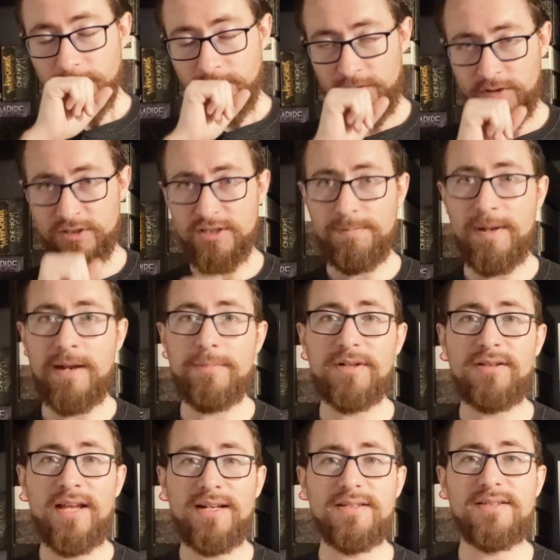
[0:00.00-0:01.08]
Versus Pandemic
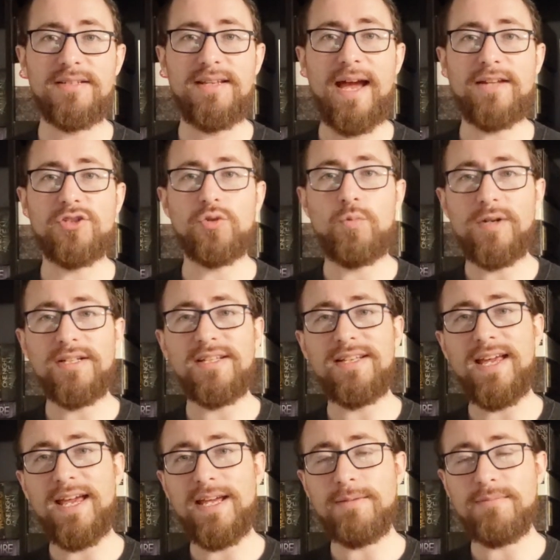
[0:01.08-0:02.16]
Legacy, at 20
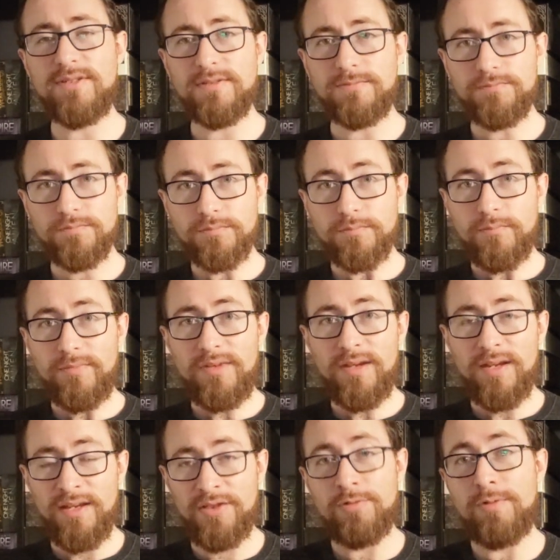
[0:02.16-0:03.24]
games,
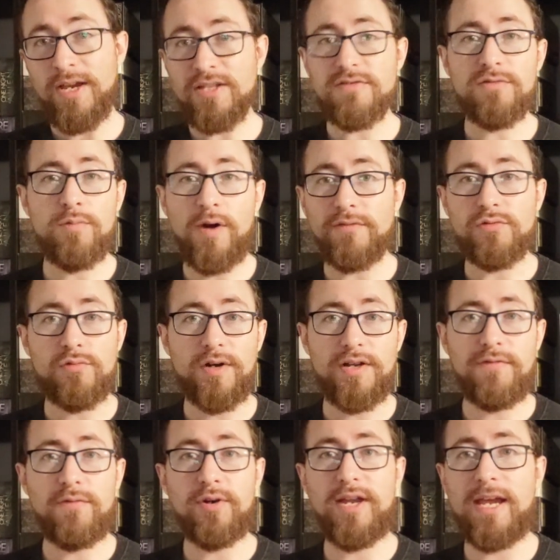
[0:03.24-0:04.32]
in the range of 12 to
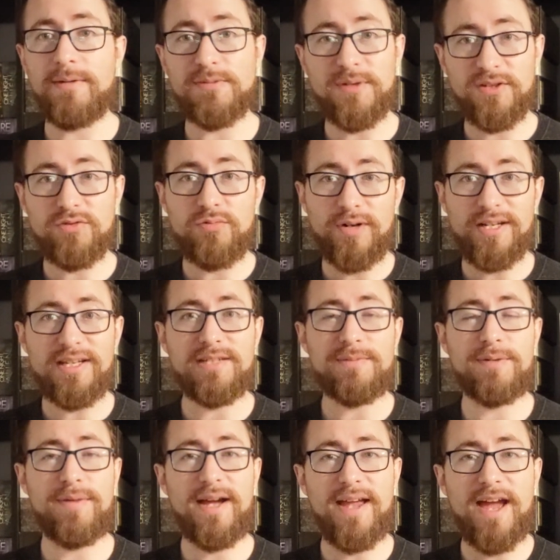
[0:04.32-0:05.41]
24 games, but 20 has
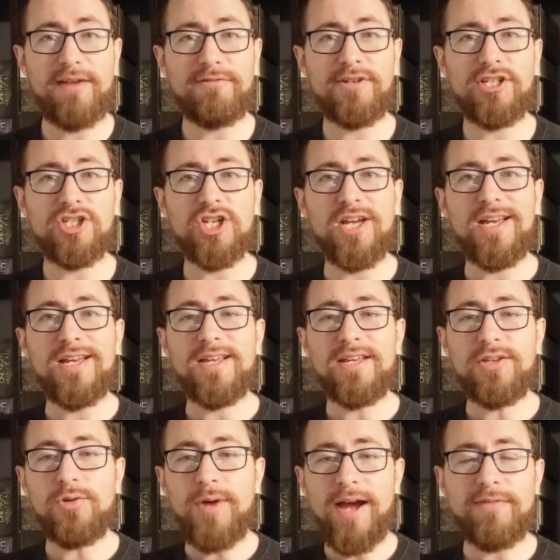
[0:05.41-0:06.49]
been my average.
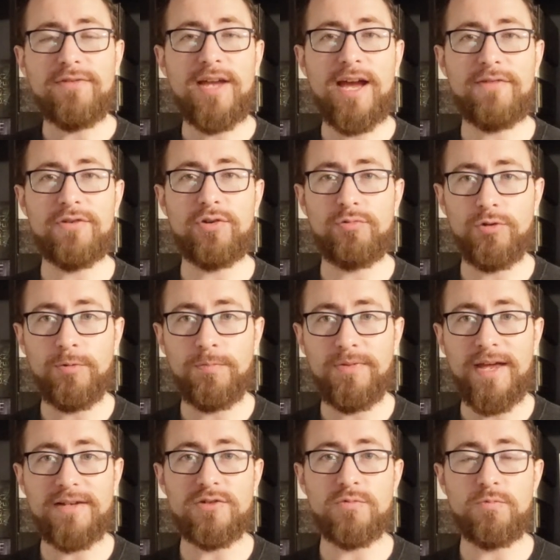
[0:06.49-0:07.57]
You have to have a group
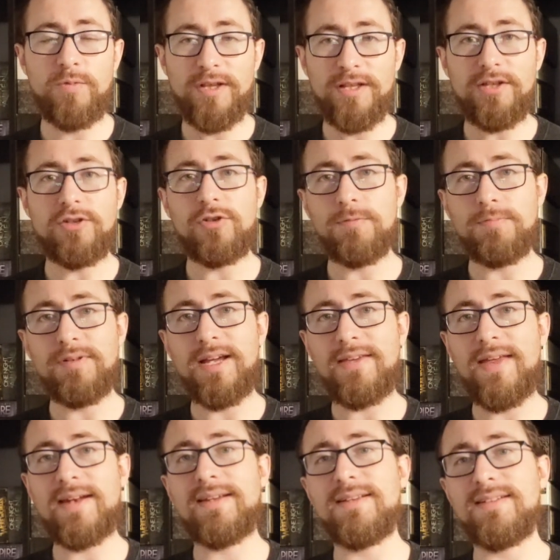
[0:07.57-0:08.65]
that is willing to play
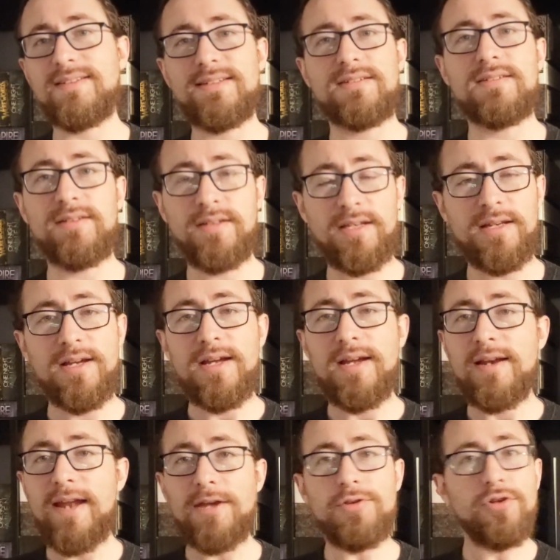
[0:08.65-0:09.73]
that consistently.
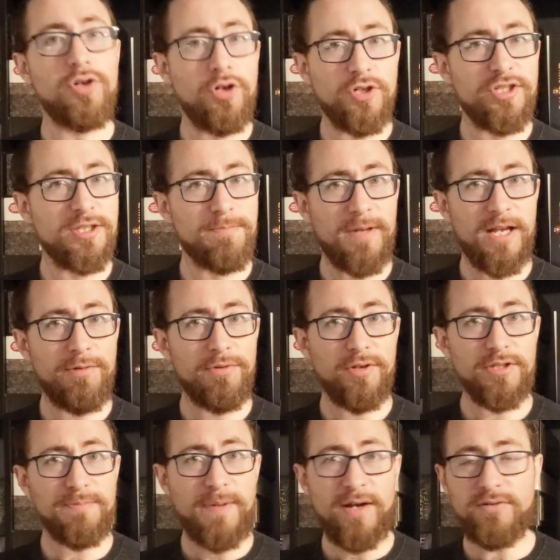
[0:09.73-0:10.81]
Now, you could just play it with your
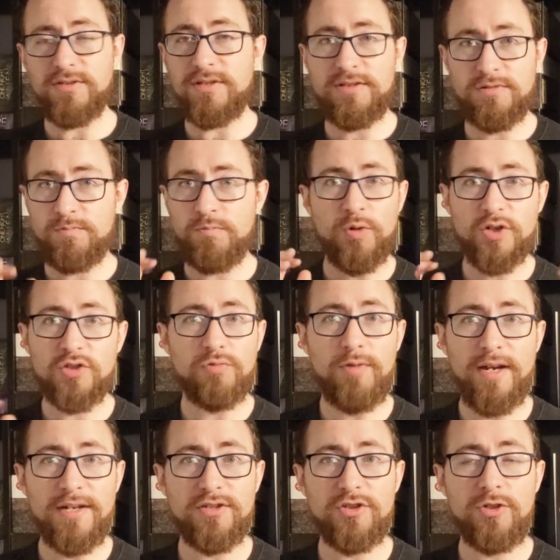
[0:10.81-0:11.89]
spouse. It works
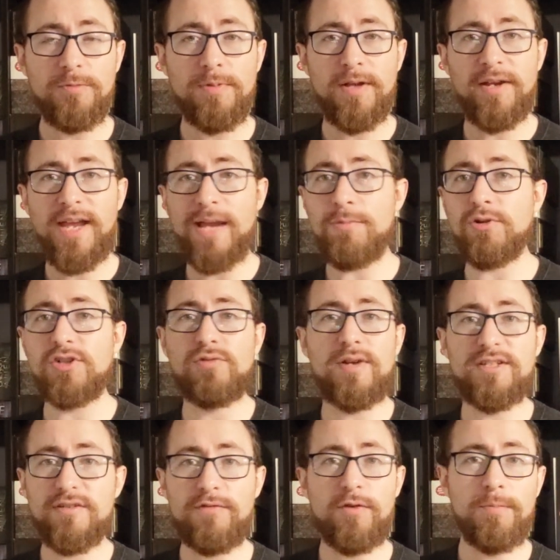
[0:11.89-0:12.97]
great as a 2-player game, works great
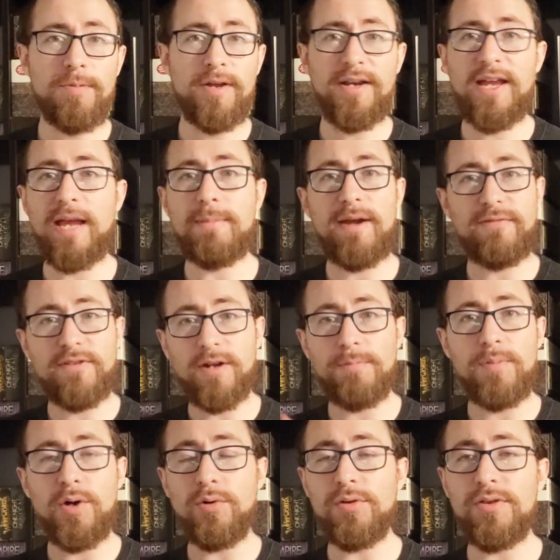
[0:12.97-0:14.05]
as a 4-player game. I've done
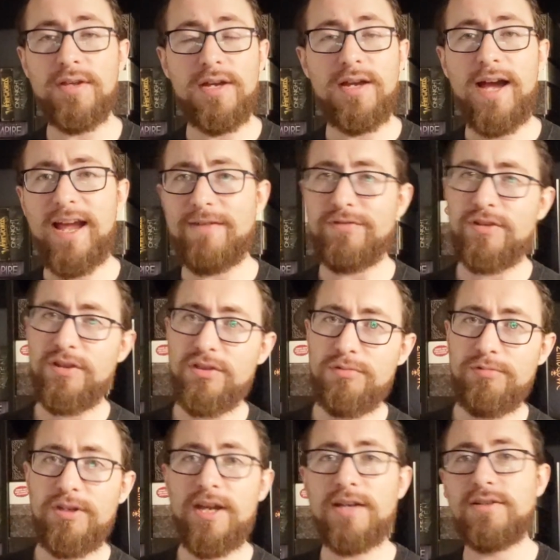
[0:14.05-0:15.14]
both. I haven't done
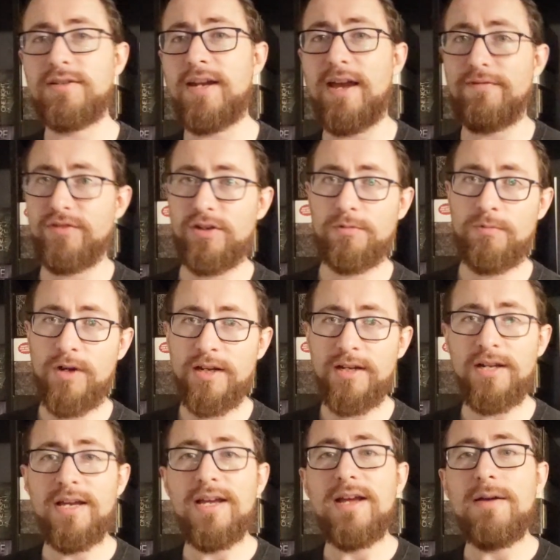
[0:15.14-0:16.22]
3 yet, and I haven't done 1.